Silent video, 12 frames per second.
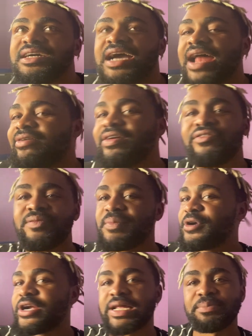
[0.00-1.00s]
I don't even
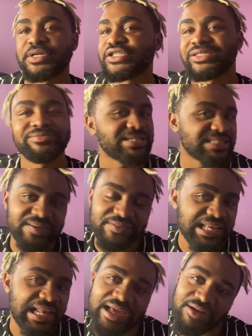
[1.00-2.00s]
remember her name because she wasn't even
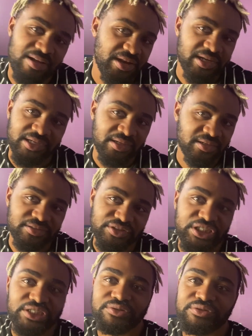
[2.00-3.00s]
that iconic.
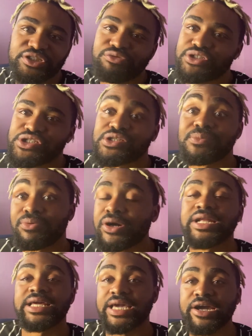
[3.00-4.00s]
She was a
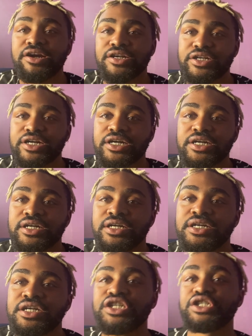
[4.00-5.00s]
supporting character.
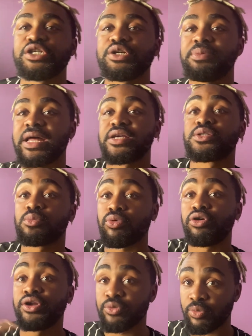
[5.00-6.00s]
She played a
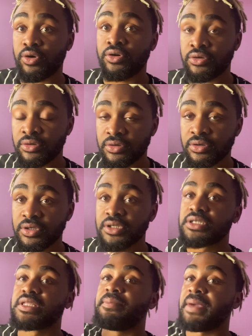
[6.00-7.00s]
supporting role
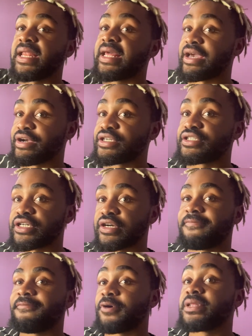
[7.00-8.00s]
to the main character,
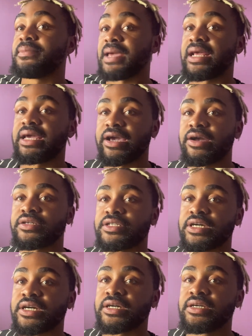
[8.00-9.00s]
for the main
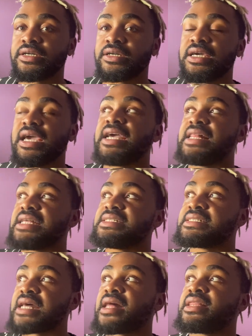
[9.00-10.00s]
character. And that's
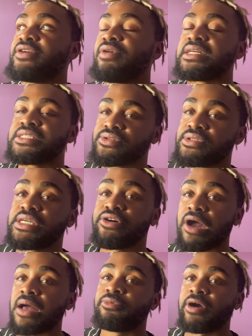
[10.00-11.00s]
exactly why Suzie
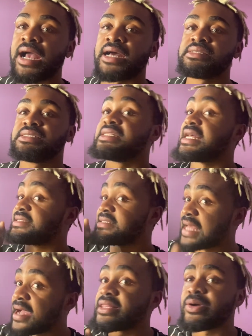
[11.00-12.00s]
Crabgrass, and that's
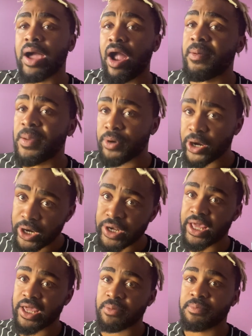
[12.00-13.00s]
exactly why I remember her
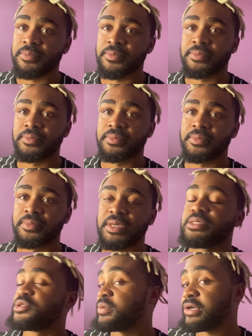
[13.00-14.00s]
name,
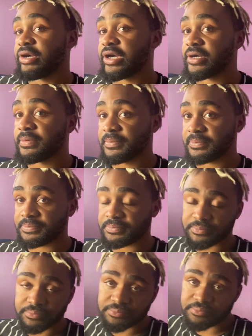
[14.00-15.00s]
is superior.
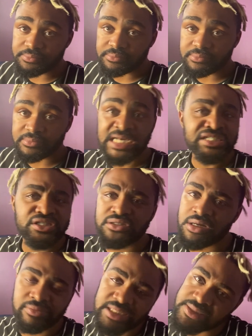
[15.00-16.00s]
And she's
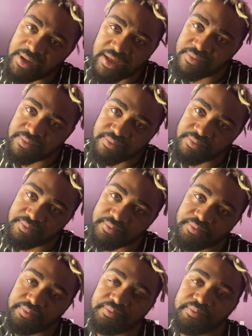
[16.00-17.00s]
always been.
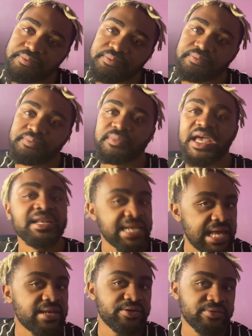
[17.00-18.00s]
And
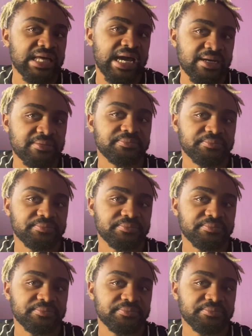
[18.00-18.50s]
Ned knew that.